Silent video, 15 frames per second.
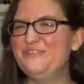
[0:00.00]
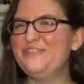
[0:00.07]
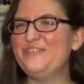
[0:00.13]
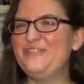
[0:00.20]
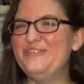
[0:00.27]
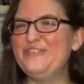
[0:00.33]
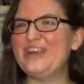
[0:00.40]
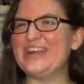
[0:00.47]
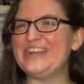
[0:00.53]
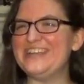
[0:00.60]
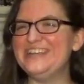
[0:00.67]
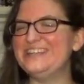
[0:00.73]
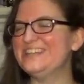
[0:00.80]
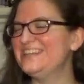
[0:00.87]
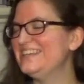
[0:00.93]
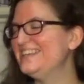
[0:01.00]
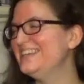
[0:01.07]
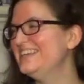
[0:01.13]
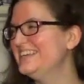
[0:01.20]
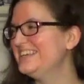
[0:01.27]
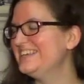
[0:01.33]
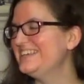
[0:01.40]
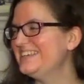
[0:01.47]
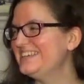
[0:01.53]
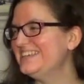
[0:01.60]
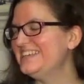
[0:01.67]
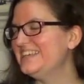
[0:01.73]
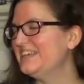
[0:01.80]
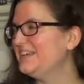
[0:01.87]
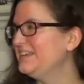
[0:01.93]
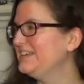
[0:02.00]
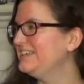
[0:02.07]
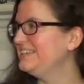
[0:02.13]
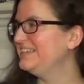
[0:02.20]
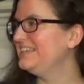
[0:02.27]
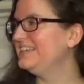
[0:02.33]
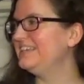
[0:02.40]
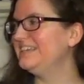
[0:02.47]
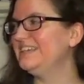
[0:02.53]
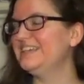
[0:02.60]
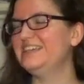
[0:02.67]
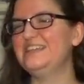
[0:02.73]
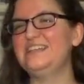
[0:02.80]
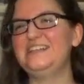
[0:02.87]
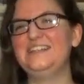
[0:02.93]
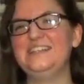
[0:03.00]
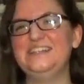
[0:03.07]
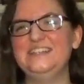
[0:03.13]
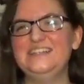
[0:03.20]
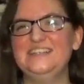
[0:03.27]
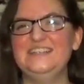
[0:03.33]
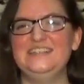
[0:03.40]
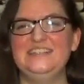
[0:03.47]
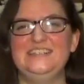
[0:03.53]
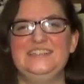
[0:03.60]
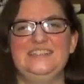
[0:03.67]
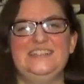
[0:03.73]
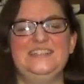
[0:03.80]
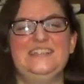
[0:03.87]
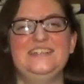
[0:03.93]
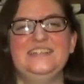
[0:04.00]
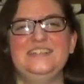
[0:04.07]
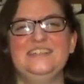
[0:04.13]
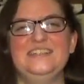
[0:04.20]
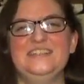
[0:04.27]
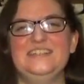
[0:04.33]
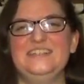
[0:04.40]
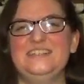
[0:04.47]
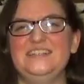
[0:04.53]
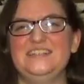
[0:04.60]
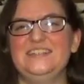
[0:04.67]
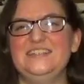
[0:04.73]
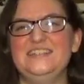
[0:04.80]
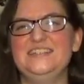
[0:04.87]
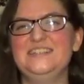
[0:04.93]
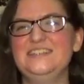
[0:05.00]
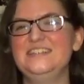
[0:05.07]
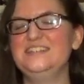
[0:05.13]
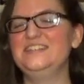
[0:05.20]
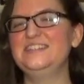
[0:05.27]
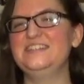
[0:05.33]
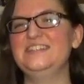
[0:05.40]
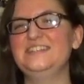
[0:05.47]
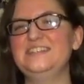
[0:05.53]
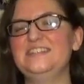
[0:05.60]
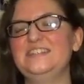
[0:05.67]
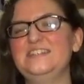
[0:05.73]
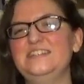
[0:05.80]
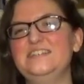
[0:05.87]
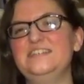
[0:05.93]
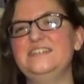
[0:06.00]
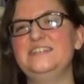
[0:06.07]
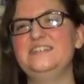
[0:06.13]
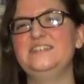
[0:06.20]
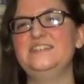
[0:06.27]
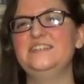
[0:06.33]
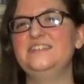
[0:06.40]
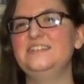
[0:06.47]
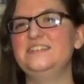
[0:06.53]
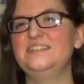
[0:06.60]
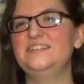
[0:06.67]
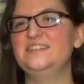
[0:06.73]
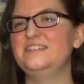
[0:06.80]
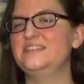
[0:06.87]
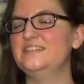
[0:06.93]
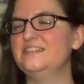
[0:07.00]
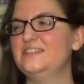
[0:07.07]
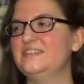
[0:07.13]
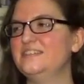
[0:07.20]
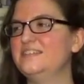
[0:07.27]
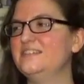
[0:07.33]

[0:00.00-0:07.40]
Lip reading: (silent)